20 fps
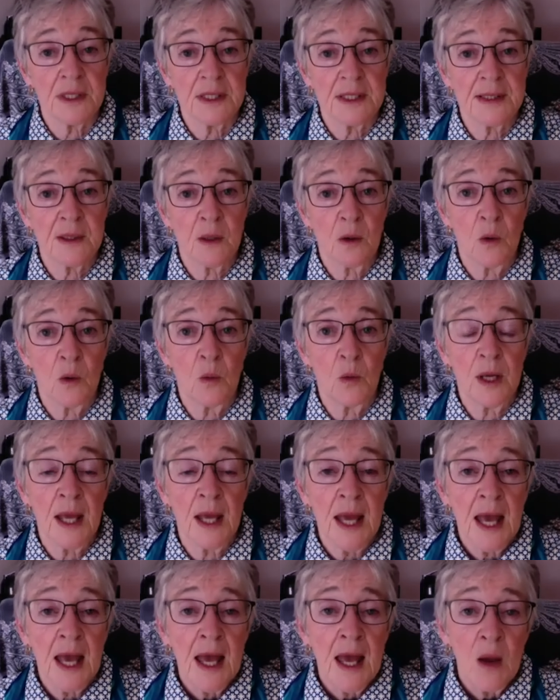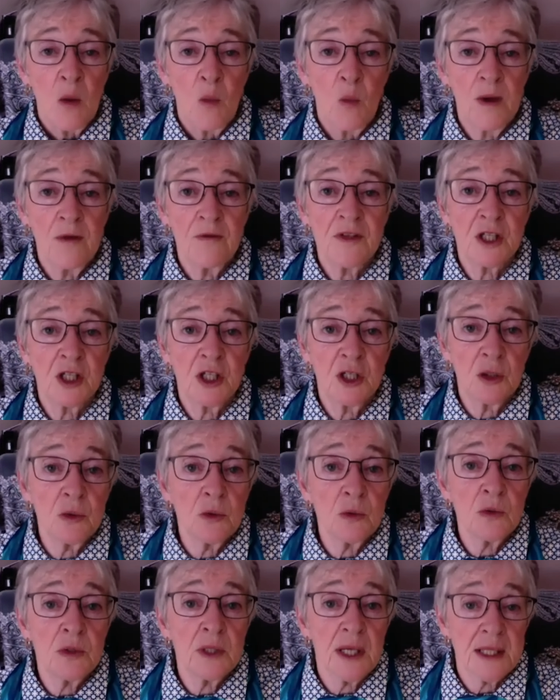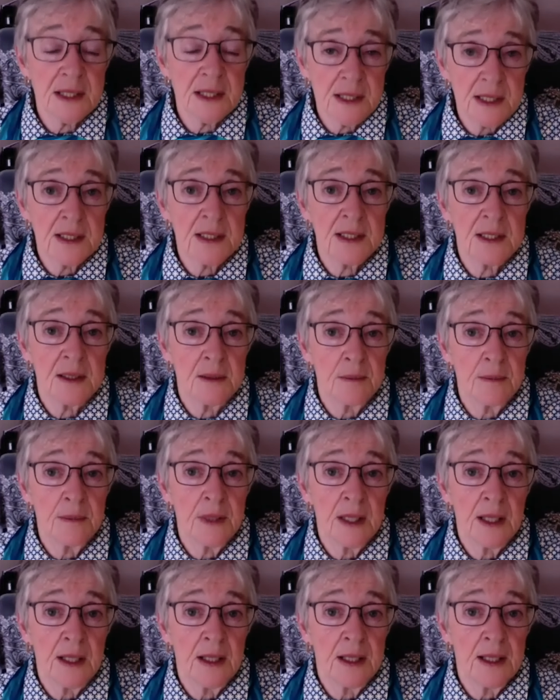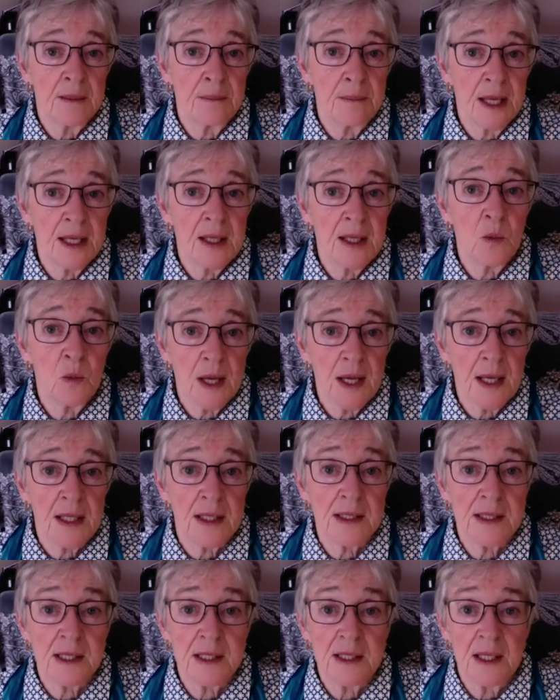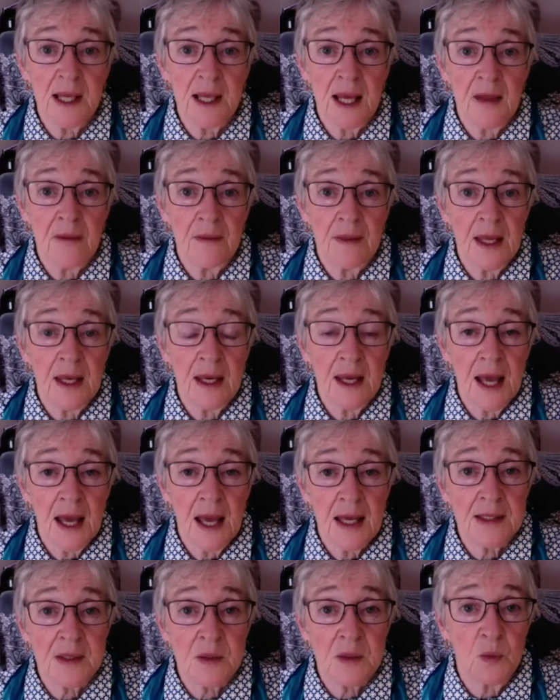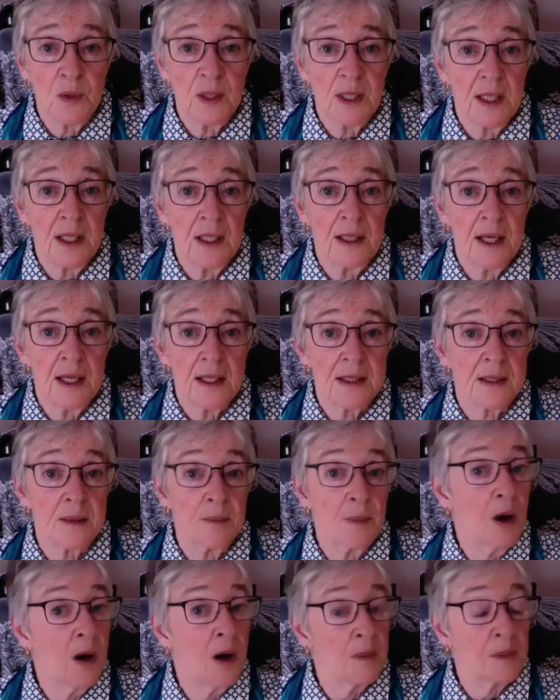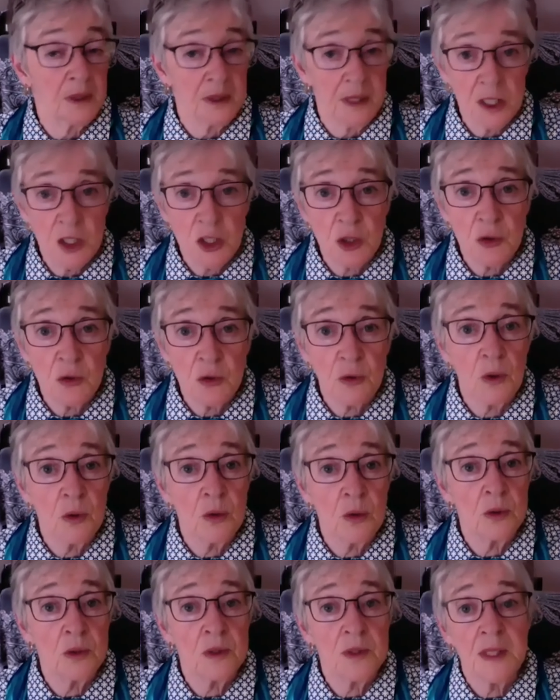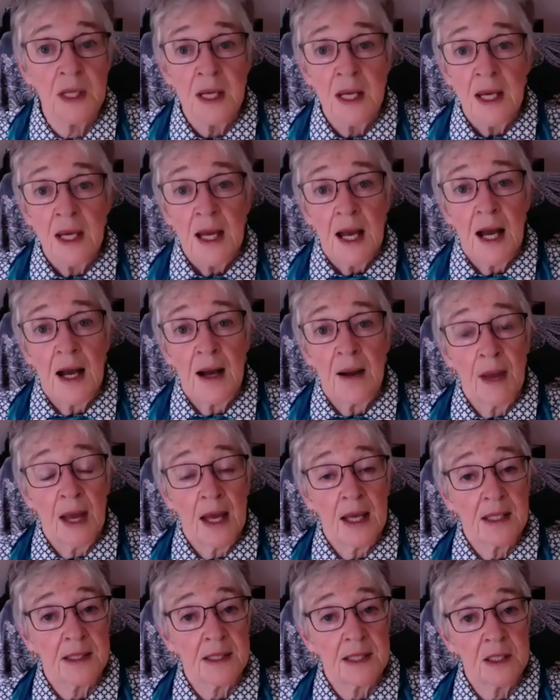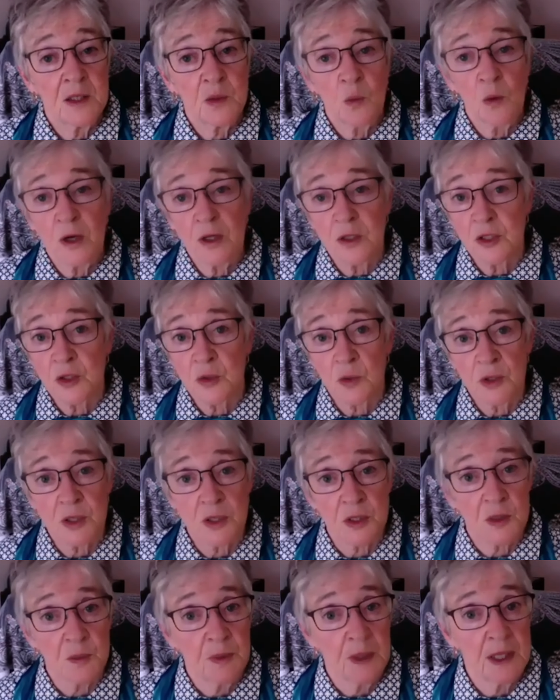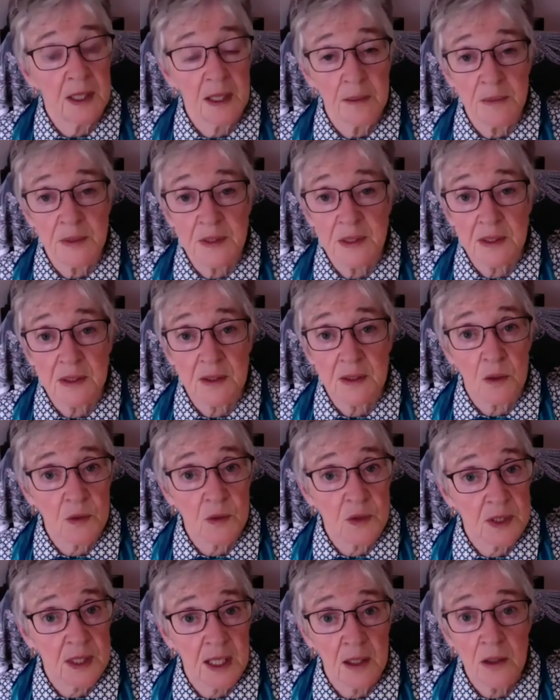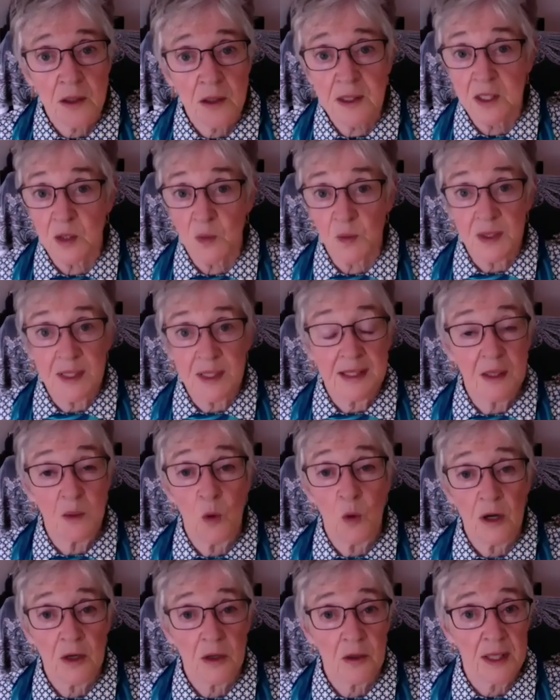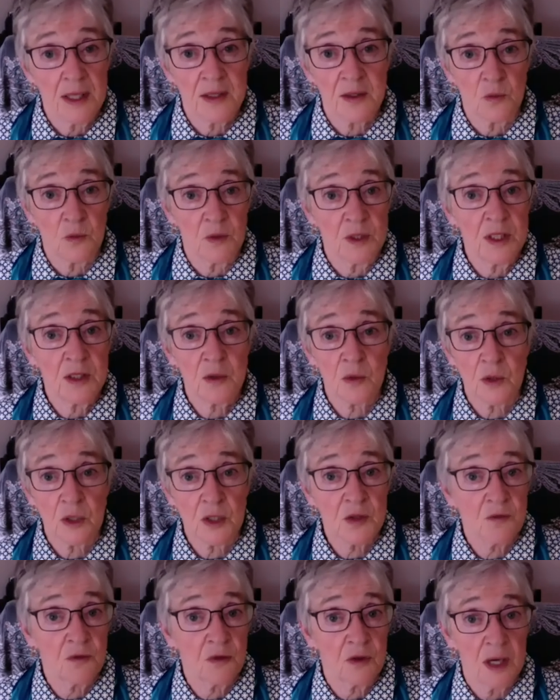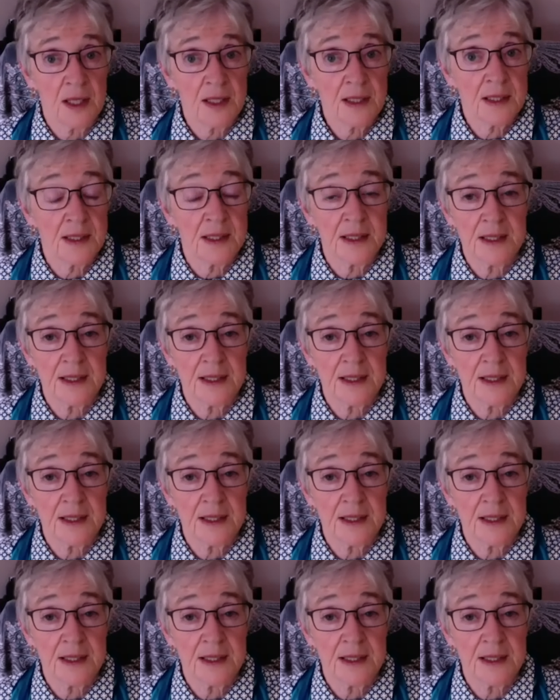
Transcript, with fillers: So we've skewed a system in many ways and, and then as we as the population grows um, as these water sources become so scarce as we see water as a resource for us and